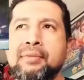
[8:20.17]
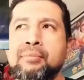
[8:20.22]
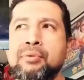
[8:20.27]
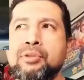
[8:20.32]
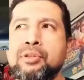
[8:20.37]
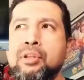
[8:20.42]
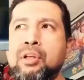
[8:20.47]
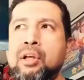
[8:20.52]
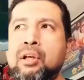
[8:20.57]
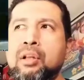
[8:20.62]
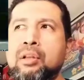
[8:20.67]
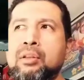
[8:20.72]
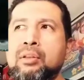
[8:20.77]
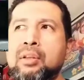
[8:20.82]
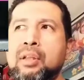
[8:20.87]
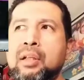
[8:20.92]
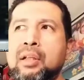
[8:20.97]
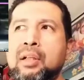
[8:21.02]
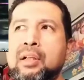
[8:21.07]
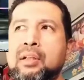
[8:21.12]
was called
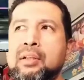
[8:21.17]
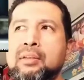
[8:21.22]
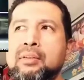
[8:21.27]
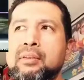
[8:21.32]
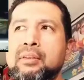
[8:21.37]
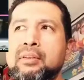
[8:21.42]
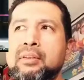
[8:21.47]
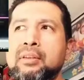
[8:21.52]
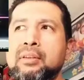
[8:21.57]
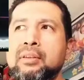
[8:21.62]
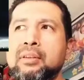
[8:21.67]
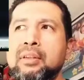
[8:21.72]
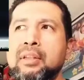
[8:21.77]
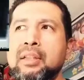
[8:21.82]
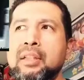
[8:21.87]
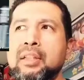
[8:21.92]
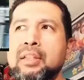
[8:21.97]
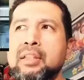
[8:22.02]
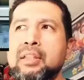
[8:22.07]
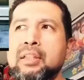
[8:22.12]

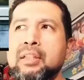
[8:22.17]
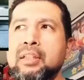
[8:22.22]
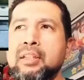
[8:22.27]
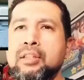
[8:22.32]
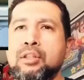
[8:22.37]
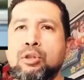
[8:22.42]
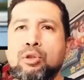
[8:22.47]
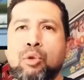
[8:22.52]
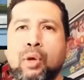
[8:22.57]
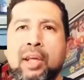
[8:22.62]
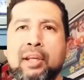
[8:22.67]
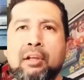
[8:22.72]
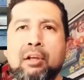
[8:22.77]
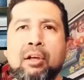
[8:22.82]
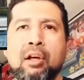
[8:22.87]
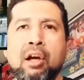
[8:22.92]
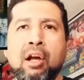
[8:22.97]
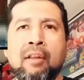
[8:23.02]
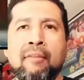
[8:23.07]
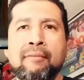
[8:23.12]
Striker
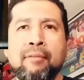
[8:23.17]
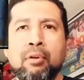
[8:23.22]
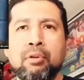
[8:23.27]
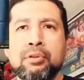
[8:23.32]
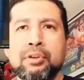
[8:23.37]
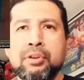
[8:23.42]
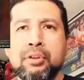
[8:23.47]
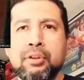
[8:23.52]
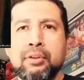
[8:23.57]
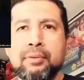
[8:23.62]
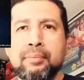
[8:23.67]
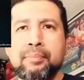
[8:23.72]
Gunvolt.